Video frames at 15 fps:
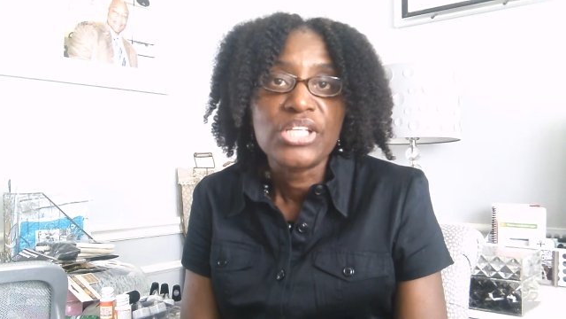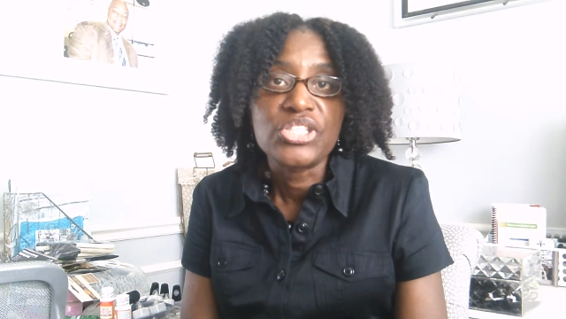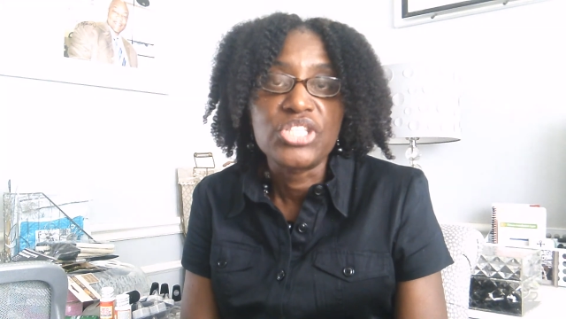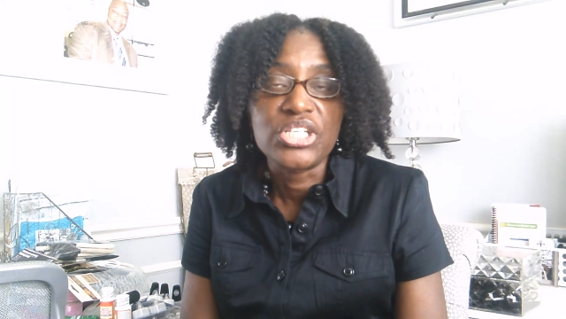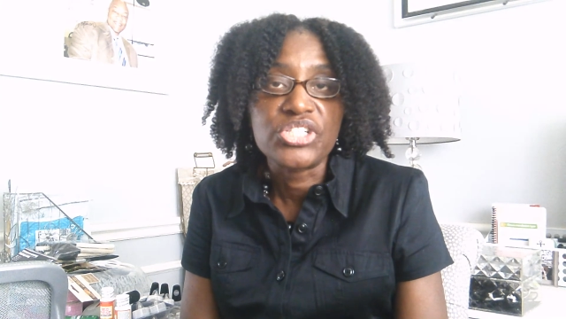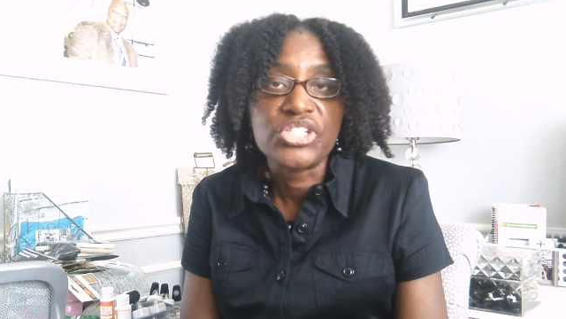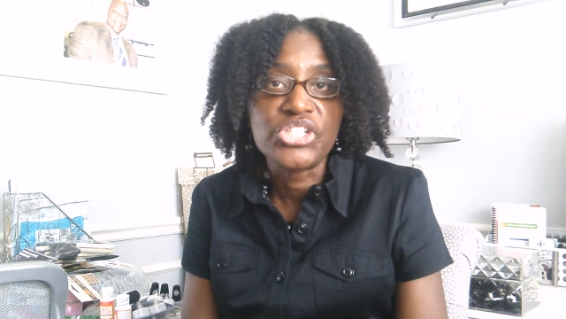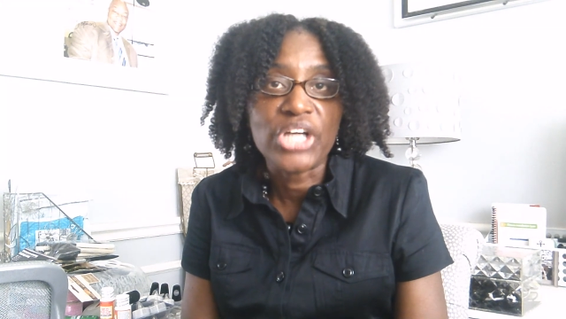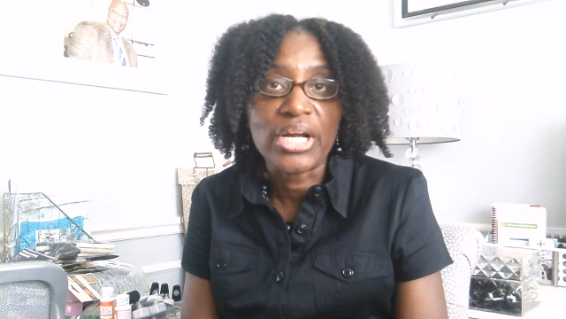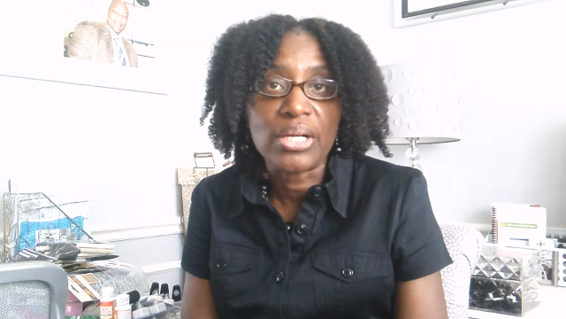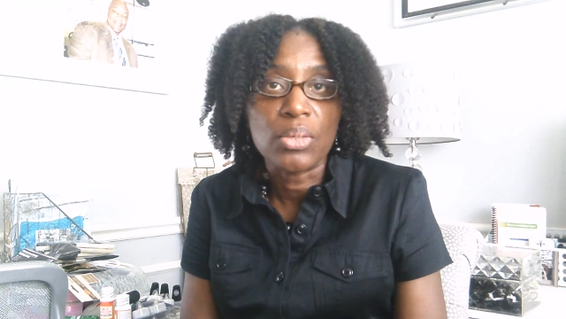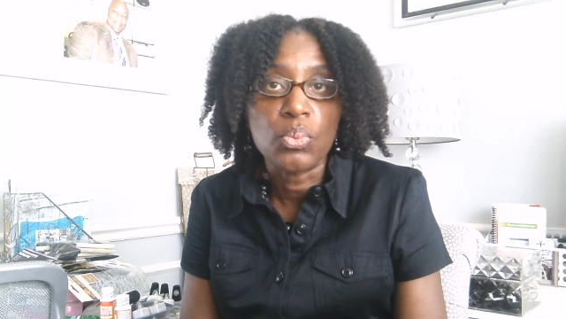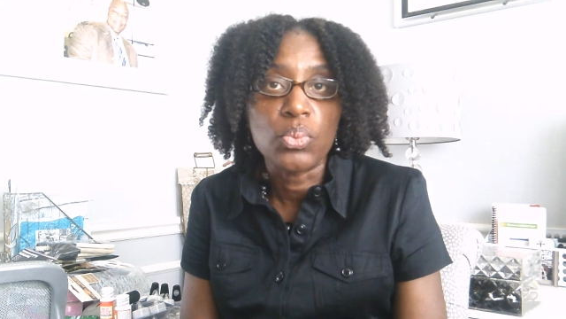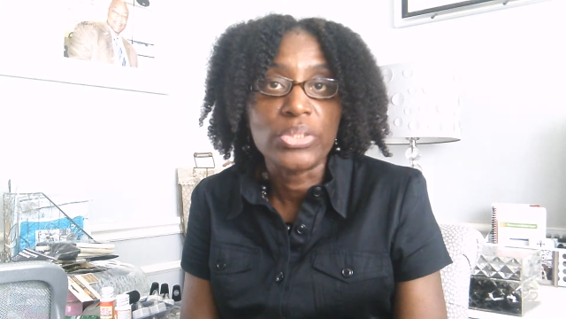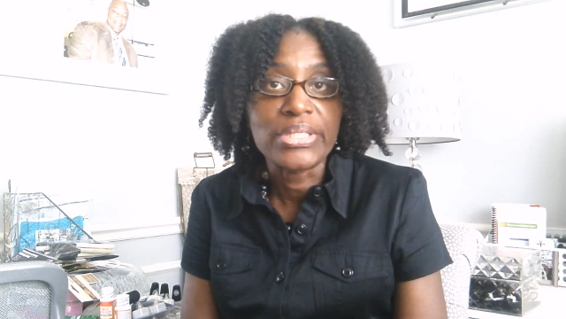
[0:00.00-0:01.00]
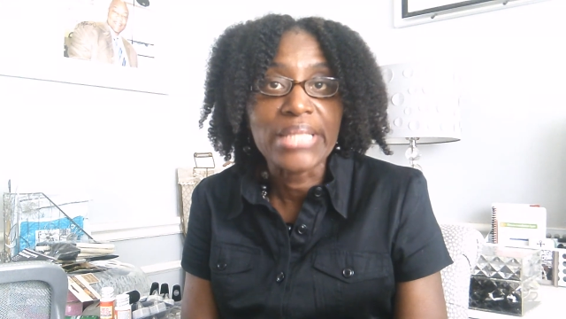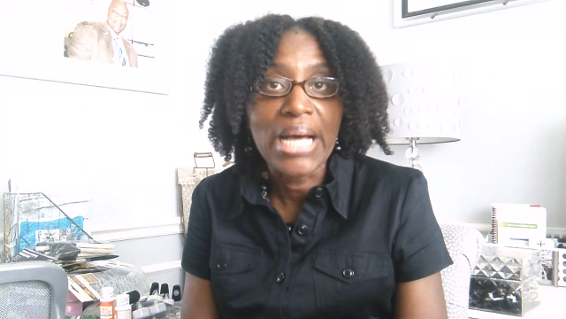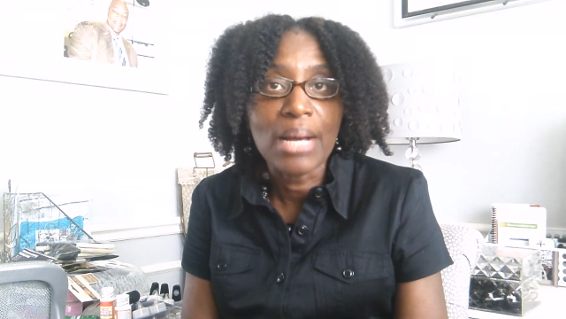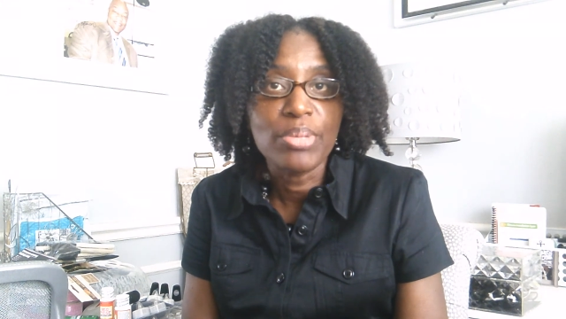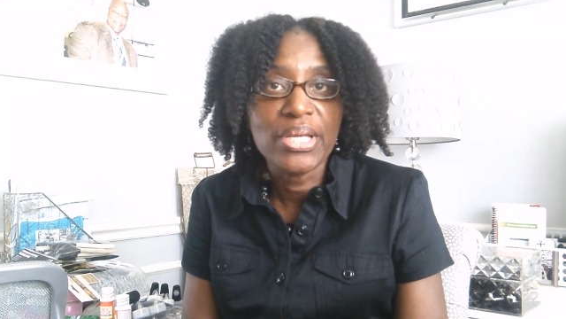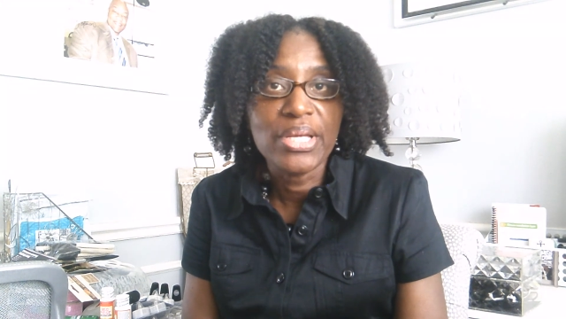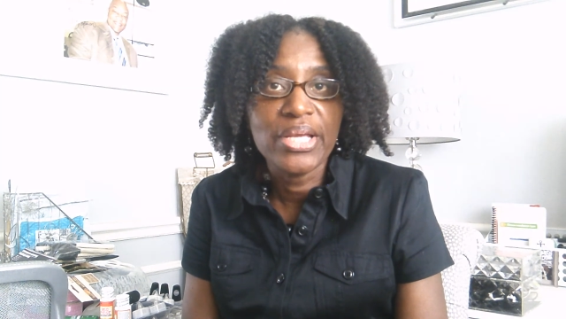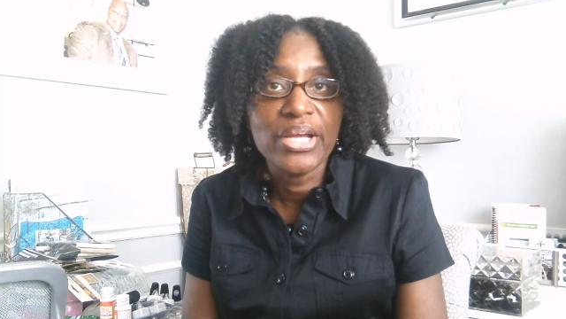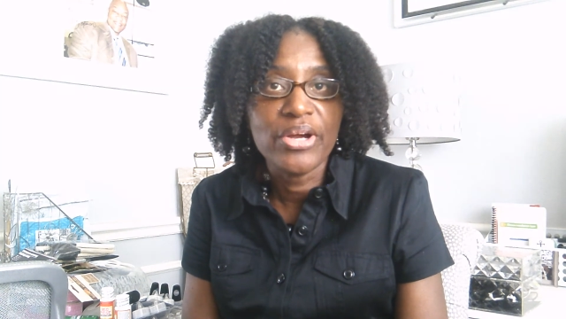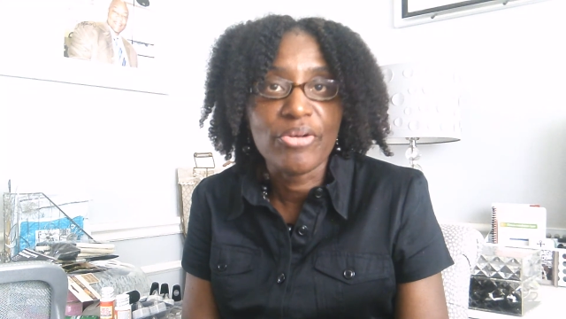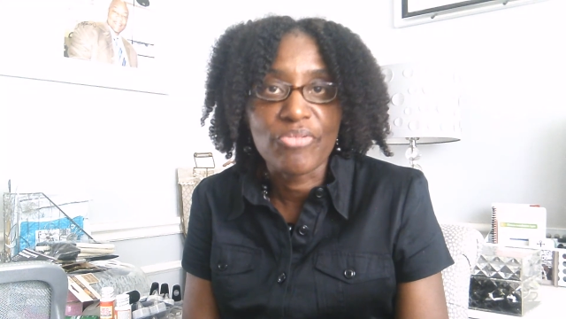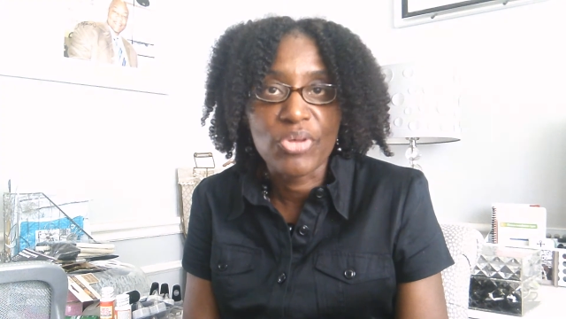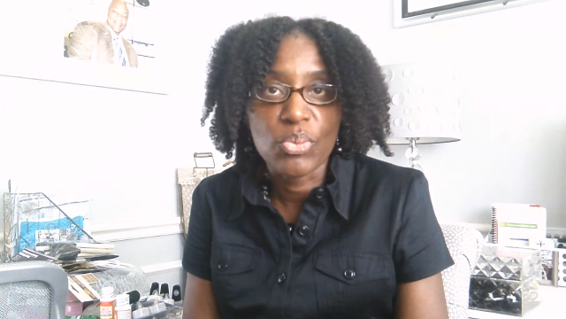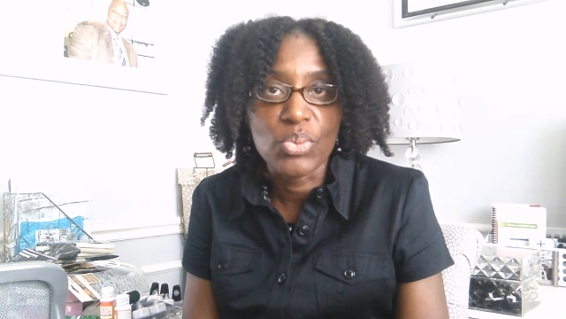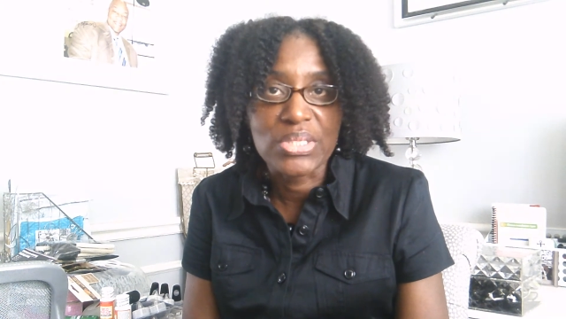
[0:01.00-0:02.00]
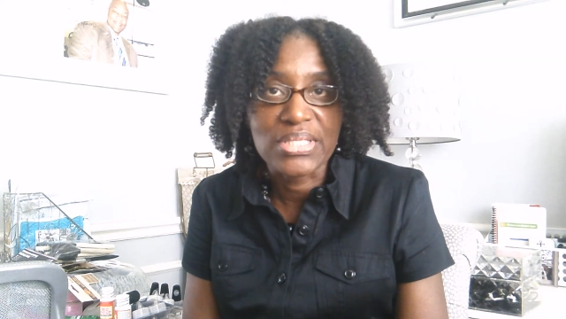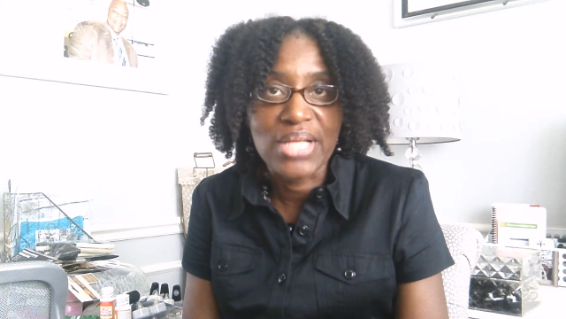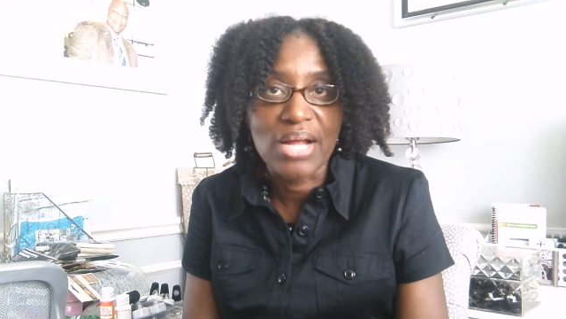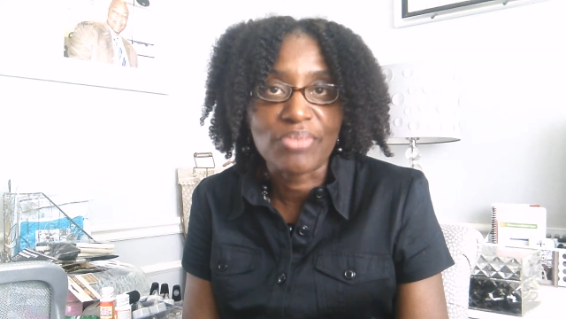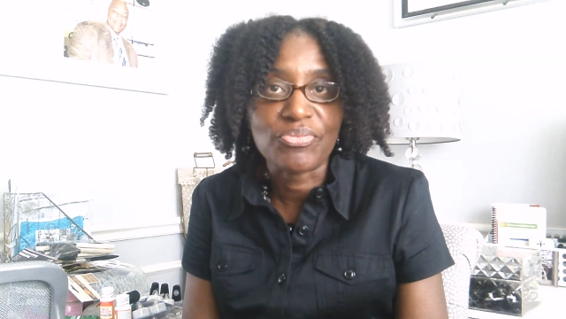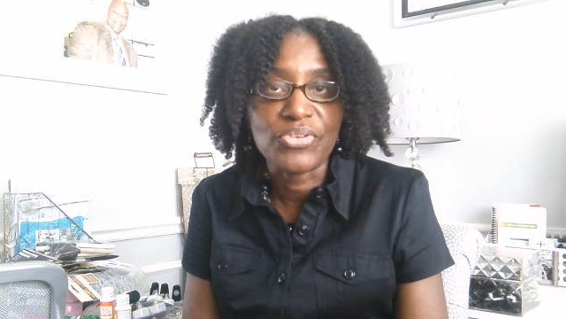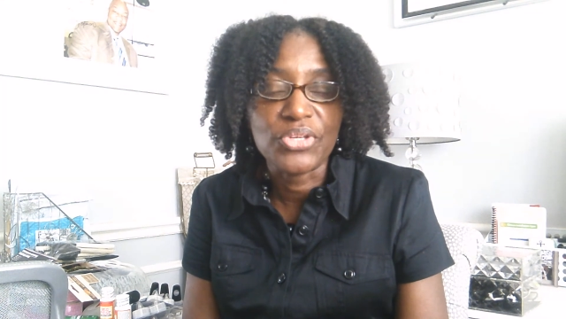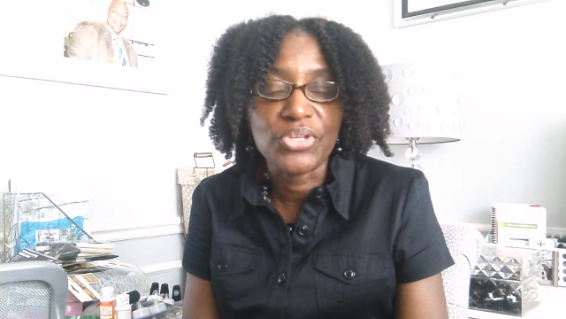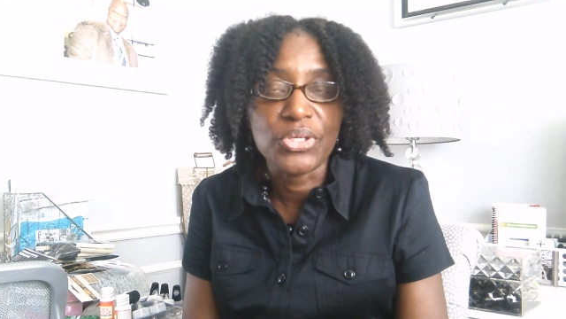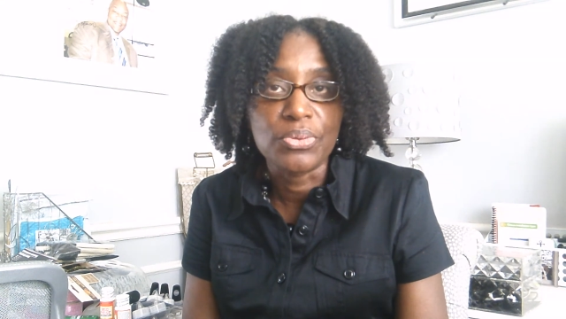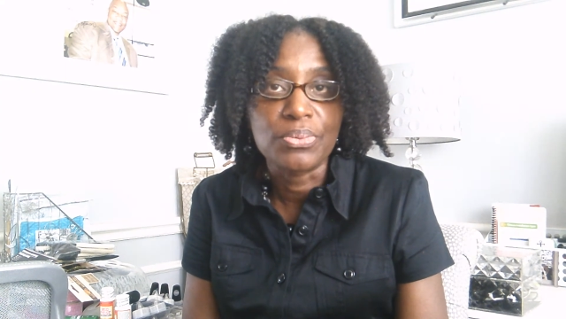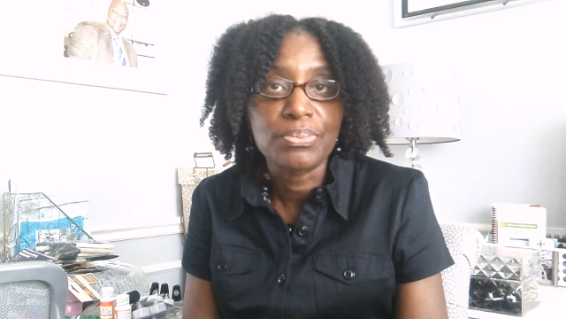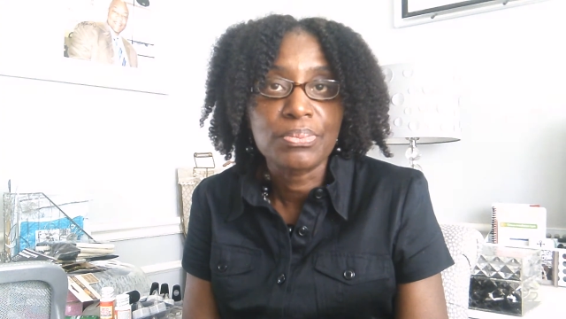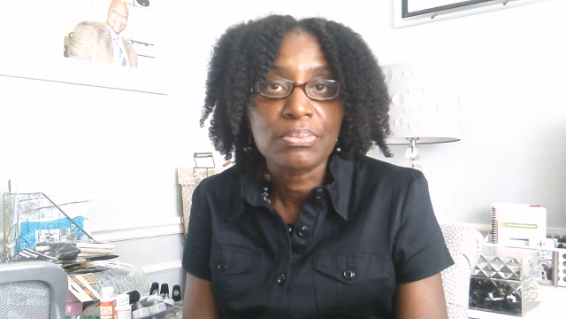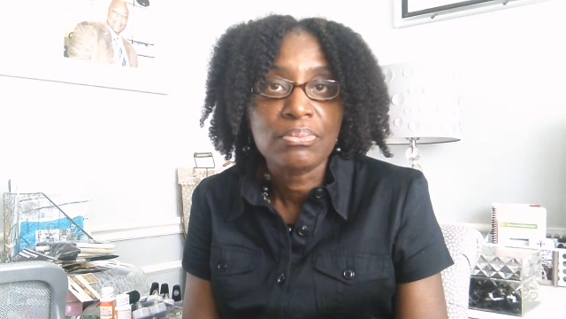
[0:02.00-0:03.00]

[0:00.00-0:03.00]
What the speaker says: This channel would not be here if it was not for you.